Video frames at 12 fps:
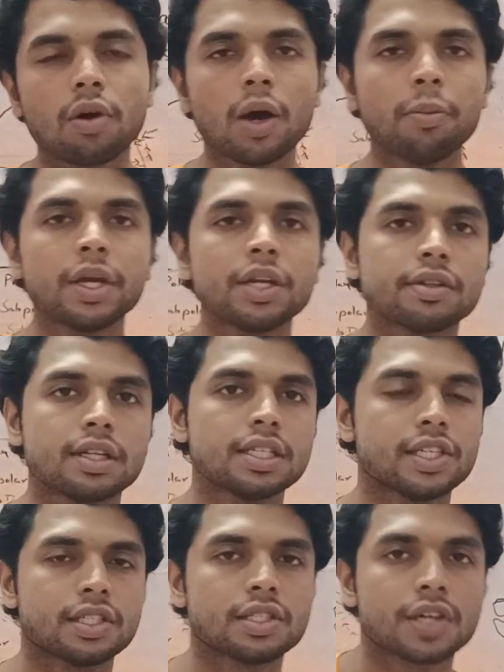coming to the
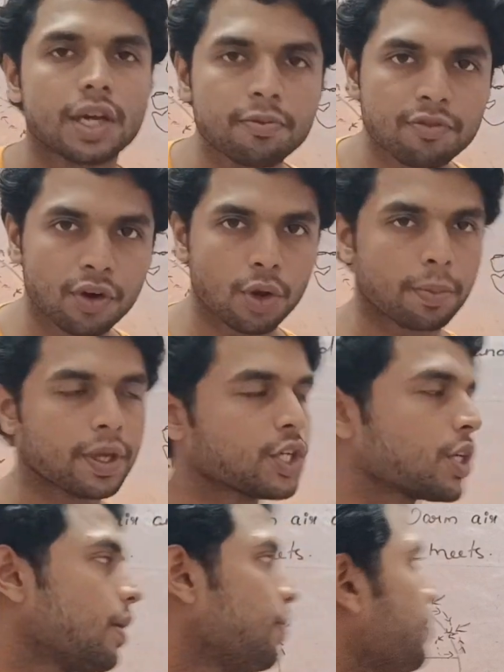jet stream
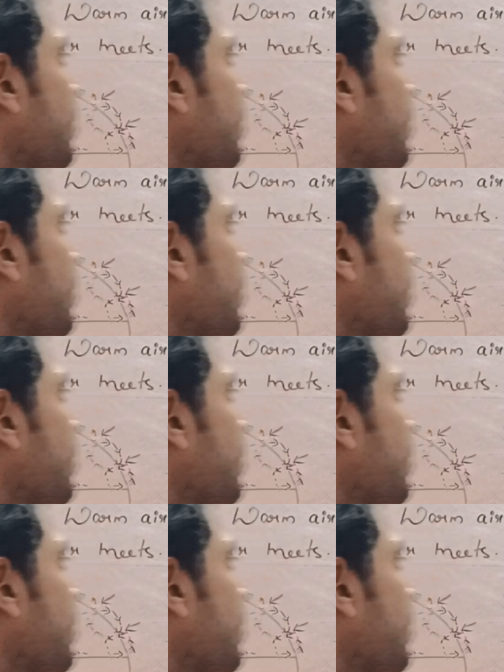formation,